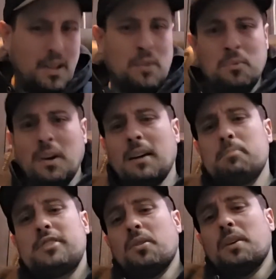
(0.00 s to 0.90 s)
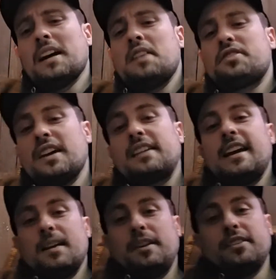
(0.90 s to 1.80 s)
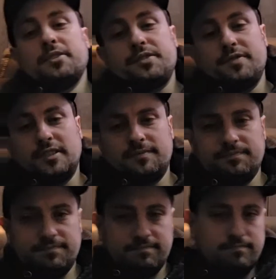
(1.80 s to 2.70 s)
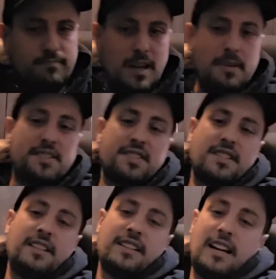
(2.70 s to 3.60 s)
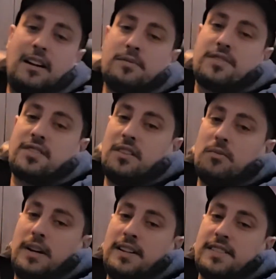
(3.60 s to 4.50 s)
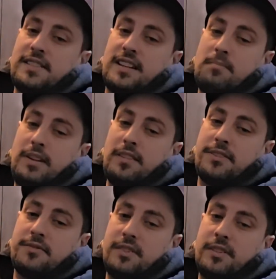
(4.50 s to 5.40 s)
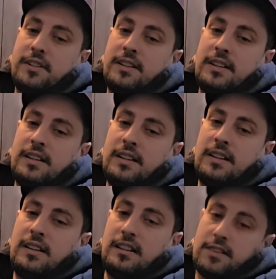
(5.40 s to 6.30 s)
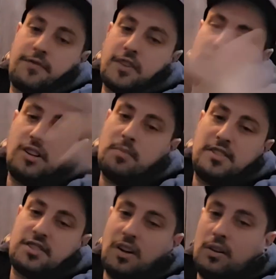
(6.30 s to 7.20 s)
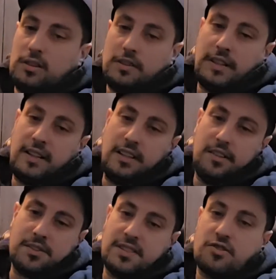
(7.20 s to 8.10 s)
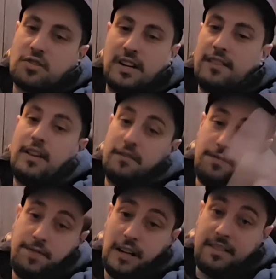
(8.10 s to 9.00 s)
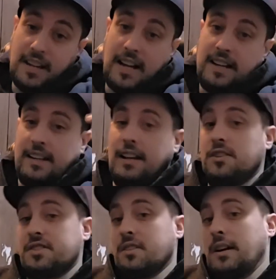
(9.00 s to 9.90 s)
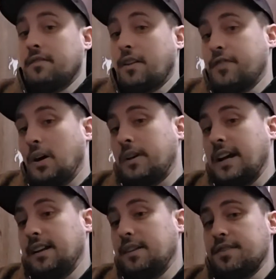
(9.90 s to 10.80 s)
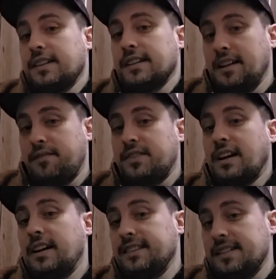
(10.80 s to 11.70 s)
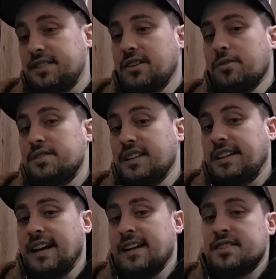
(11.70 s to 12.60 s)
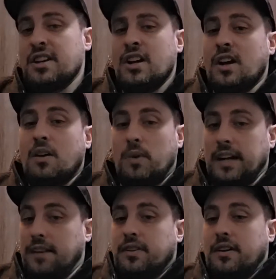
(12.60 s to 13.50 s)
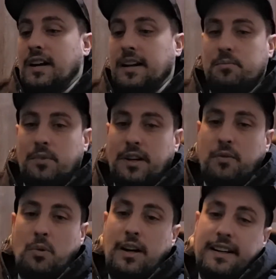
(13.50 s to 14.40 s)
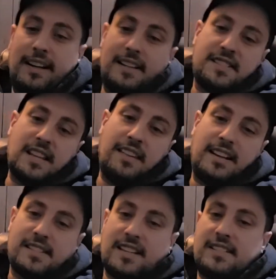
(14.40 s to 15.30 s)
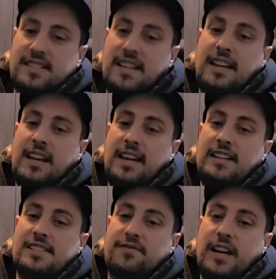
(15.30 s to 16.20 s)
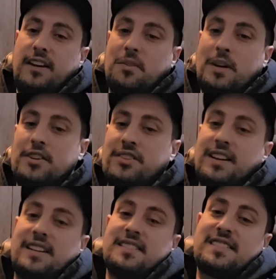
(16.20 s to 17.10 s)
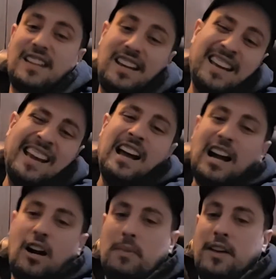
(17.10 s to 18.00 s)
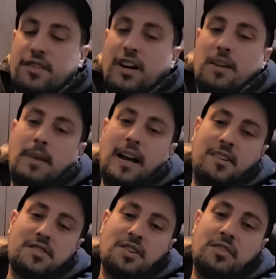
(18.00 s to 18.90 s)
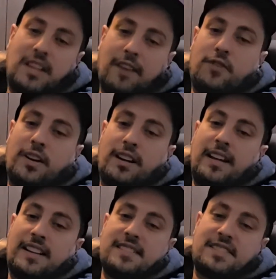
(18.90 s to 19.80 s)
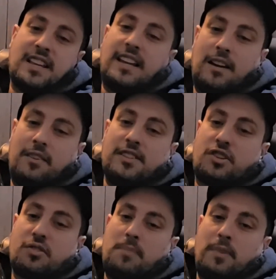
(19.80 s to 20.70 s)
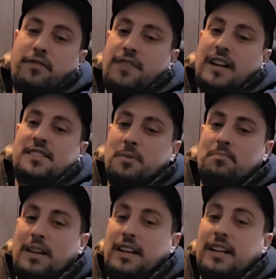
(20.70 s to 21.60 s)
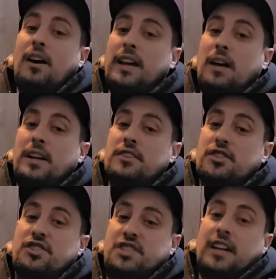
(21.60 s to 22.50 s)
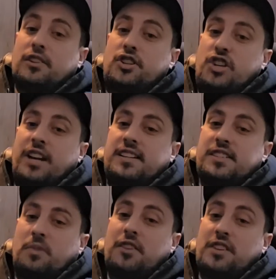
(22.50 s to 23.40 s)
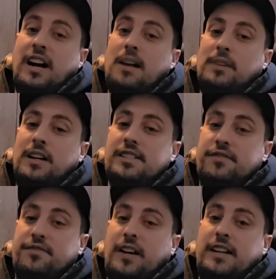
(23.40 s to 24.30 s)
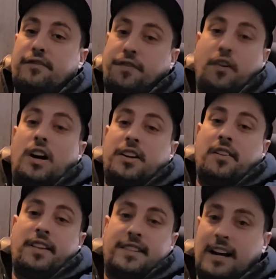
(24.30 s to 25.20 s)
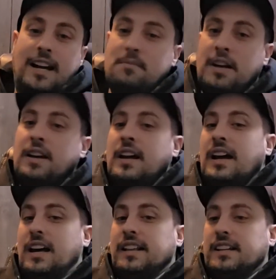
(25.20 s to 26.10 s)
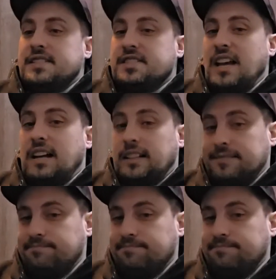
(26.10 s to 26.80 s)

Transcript: what I'm doing I think can be useful. Maybe it's seeded out in certain ways that can be useful. It'll for sure be stolen and used as and fuck that. And also I revoke anything that I've done that's used against whatever I would have wanted. And I say that because I see AI's valuation. I can see how my thought patterns are different, and I can see how these creepy fucks would be like, oh yeah, we could just steal shit because our timeline's fucking fraud all the time, and then sell it.